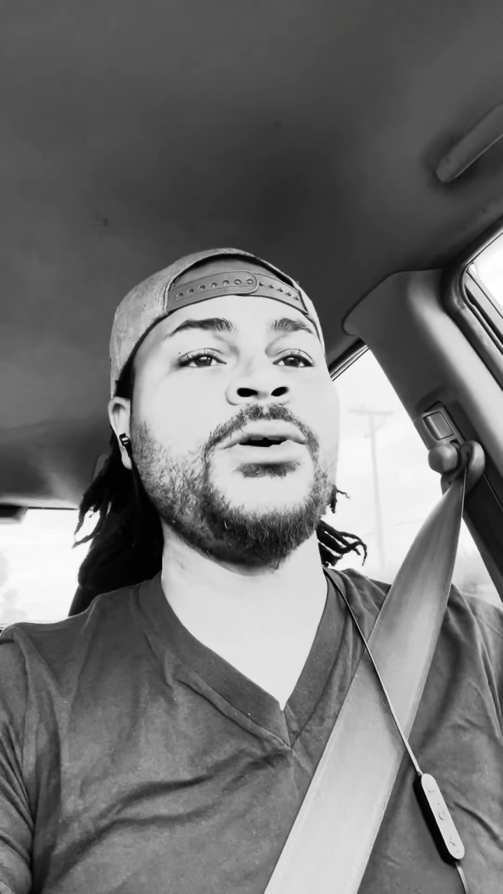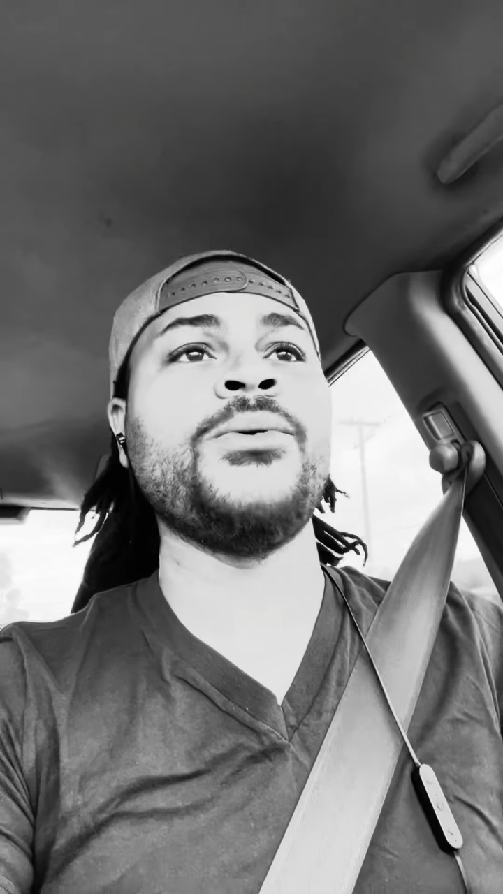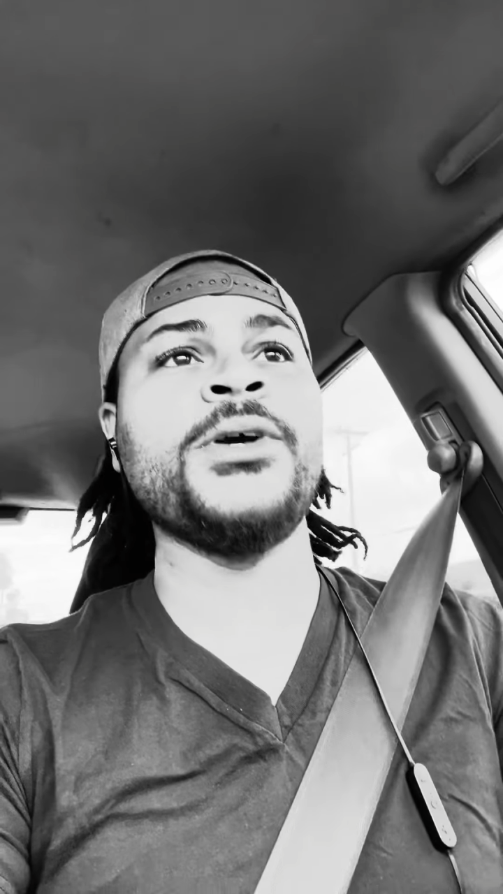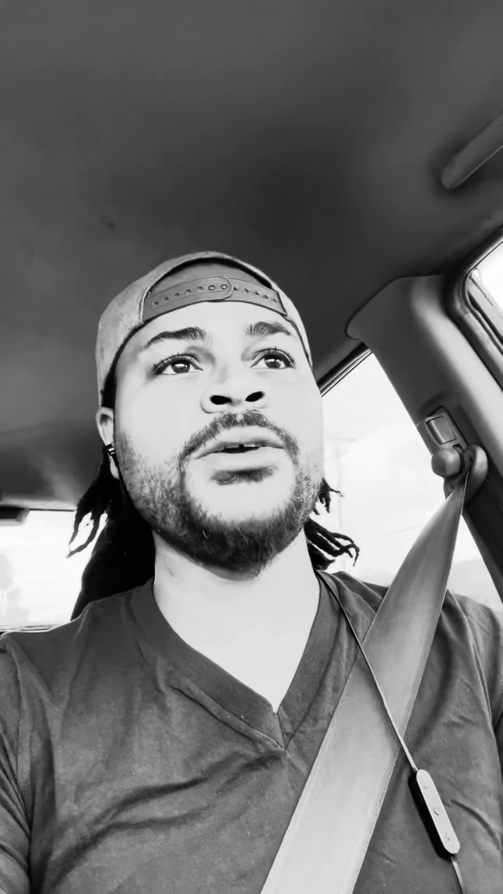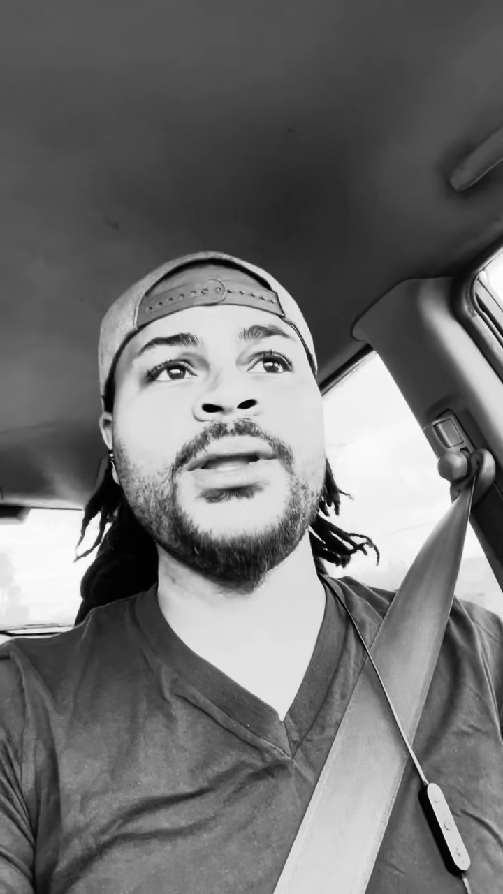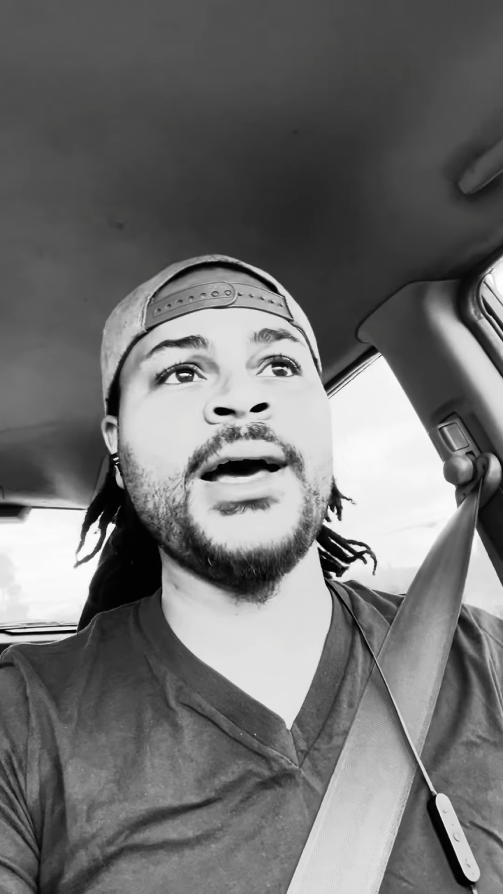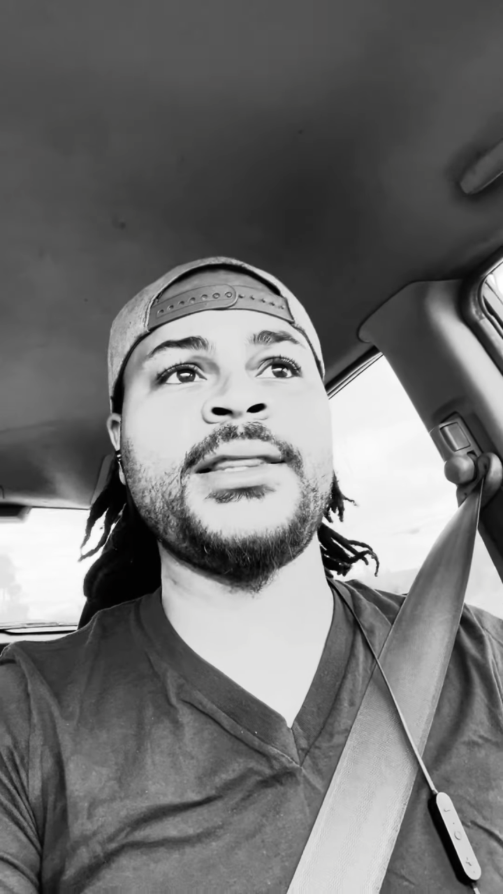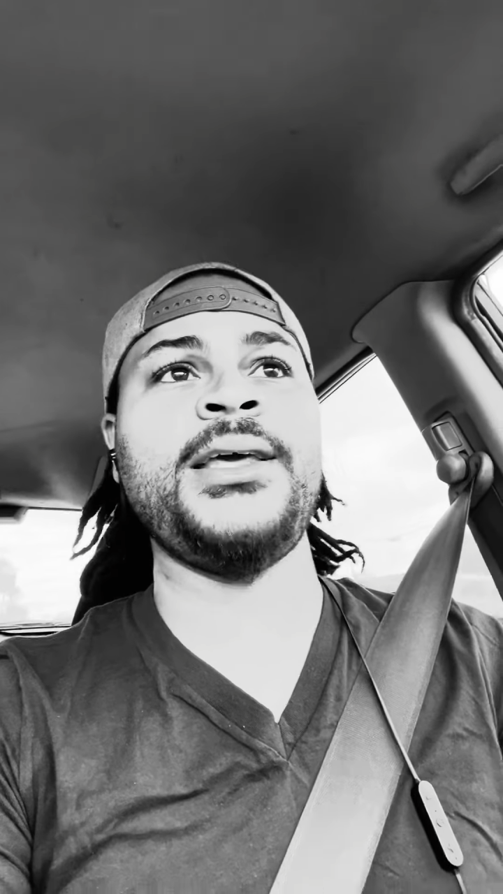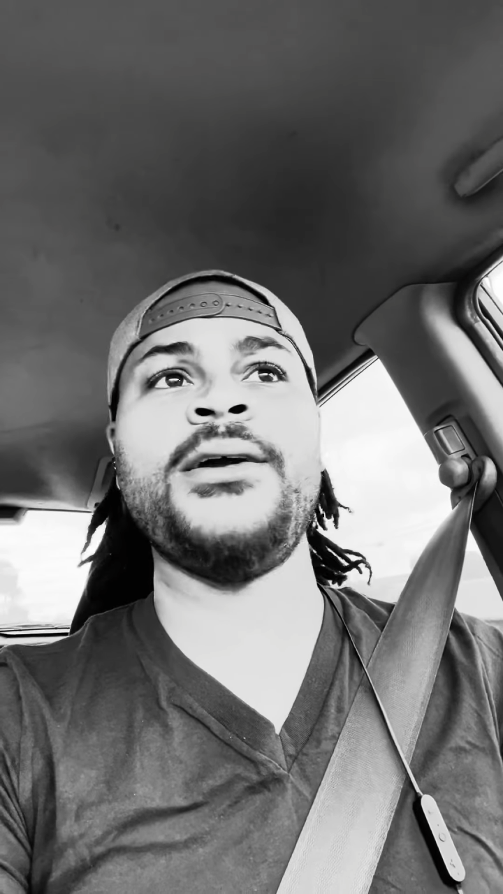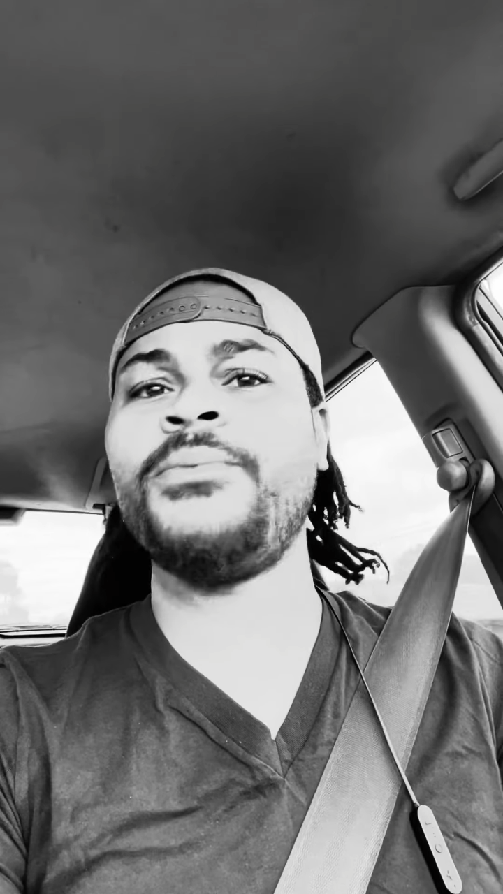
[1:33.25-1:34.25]
When you're not
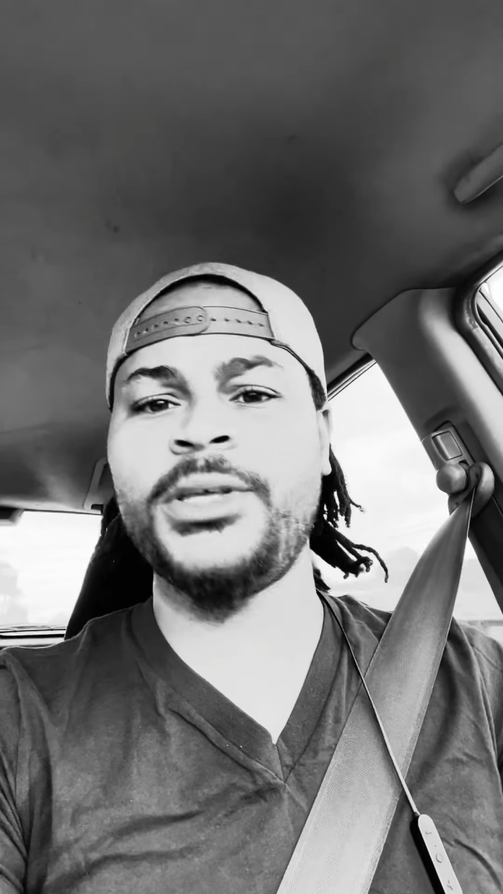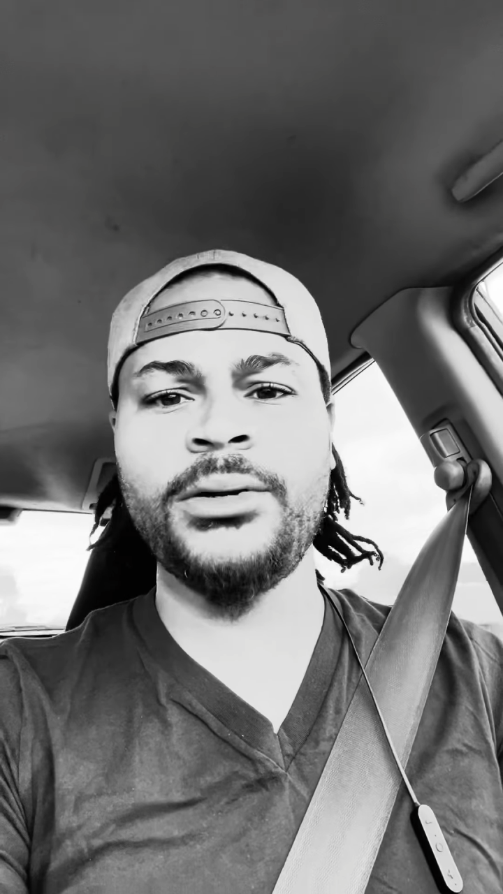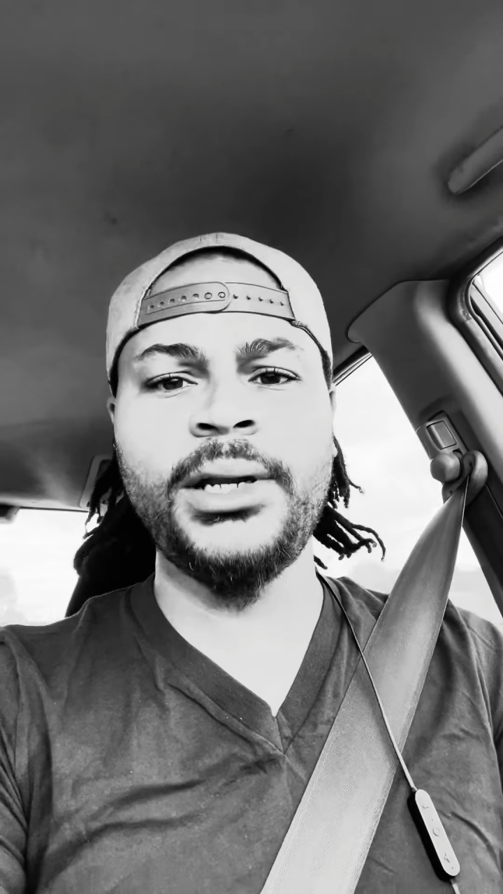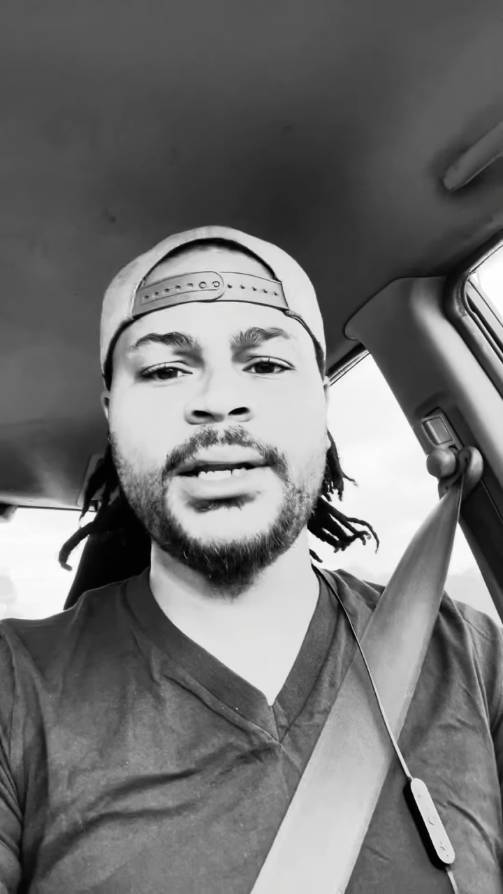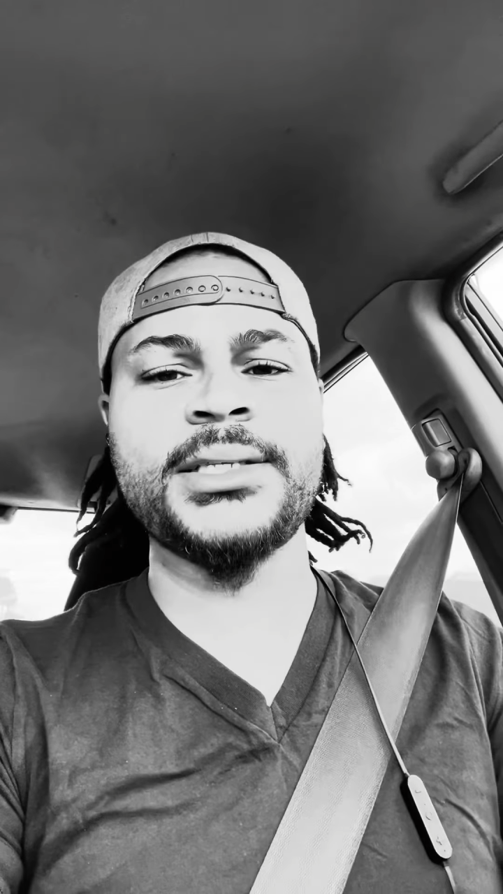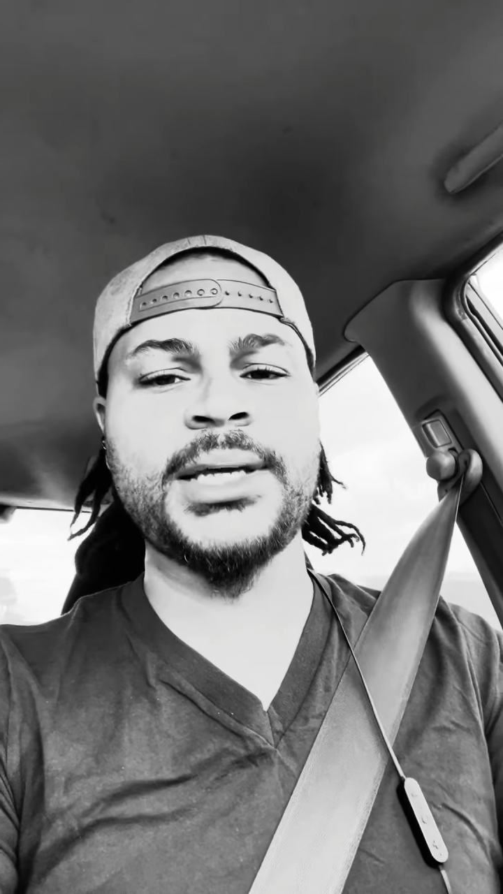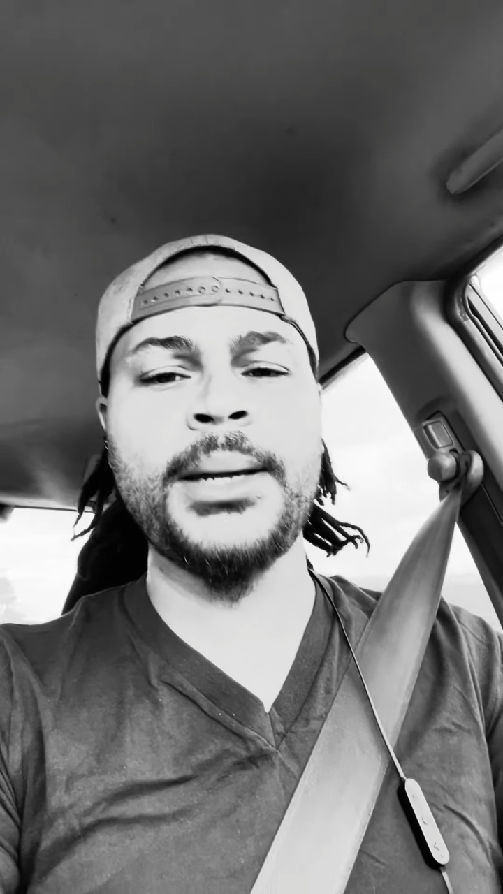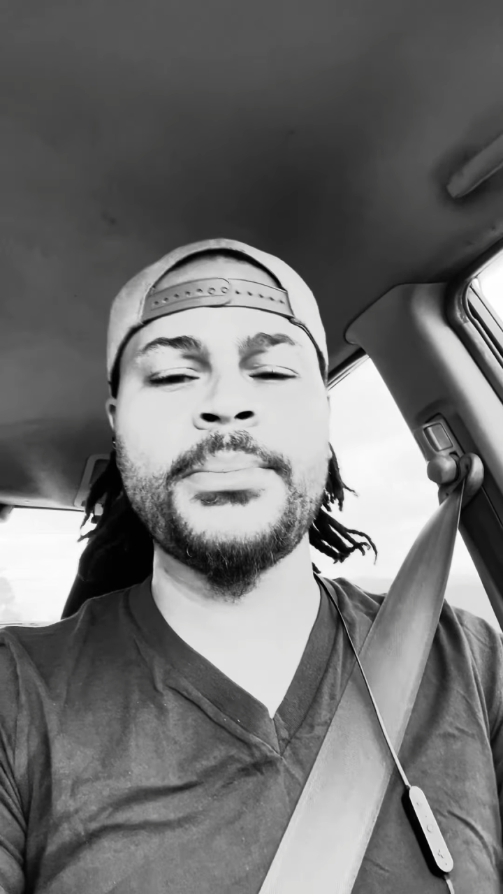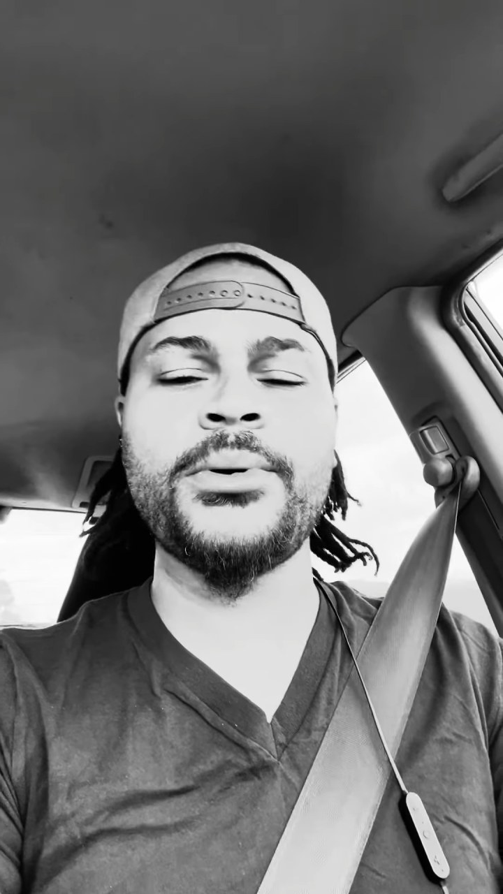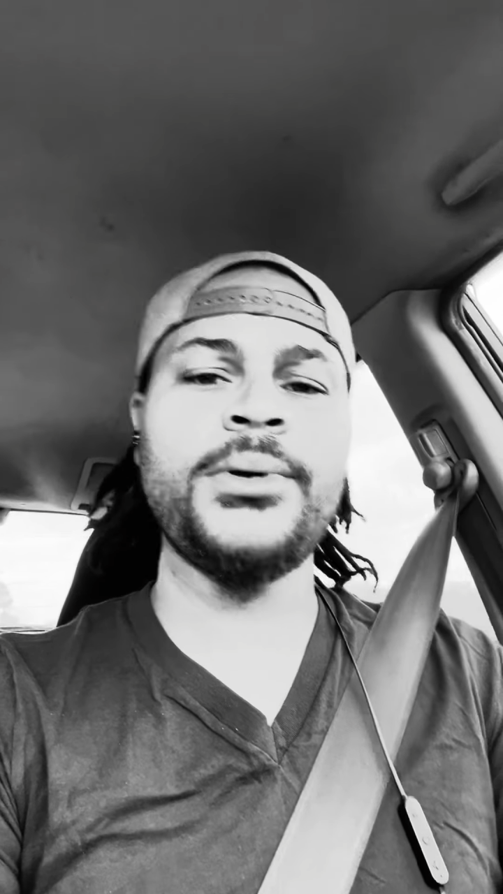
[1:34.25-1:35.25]
there, when you leave the
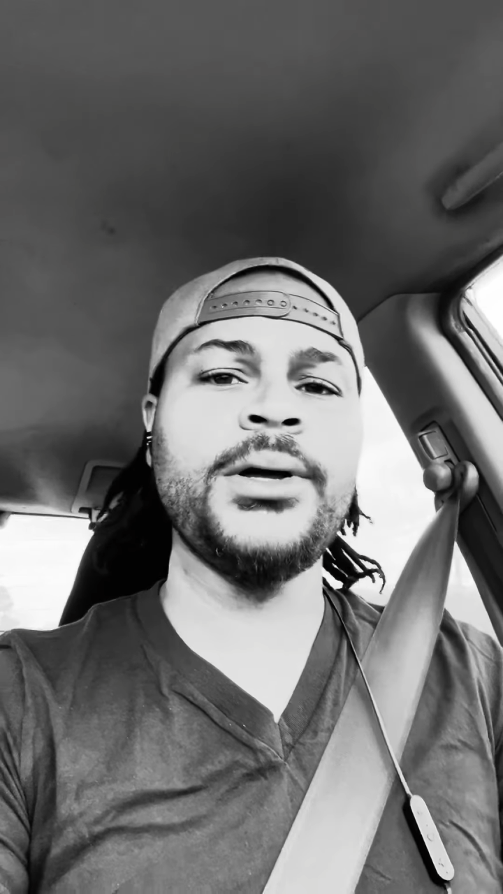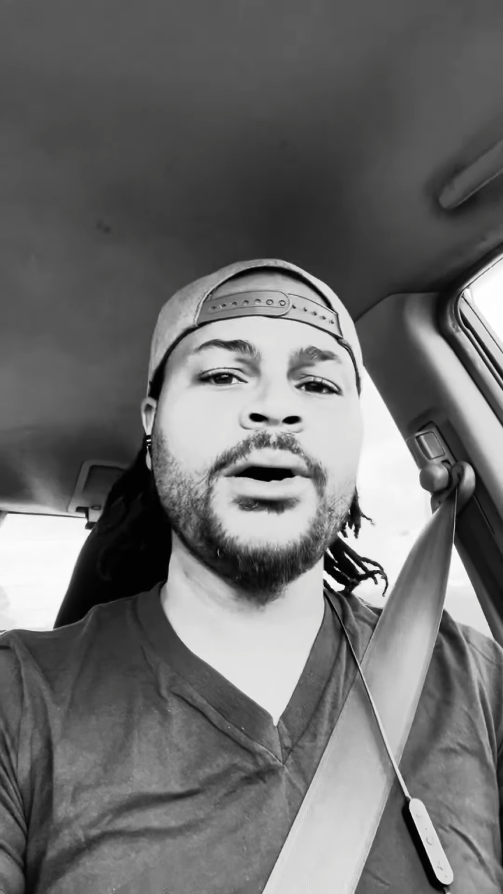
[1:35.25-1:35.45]
table,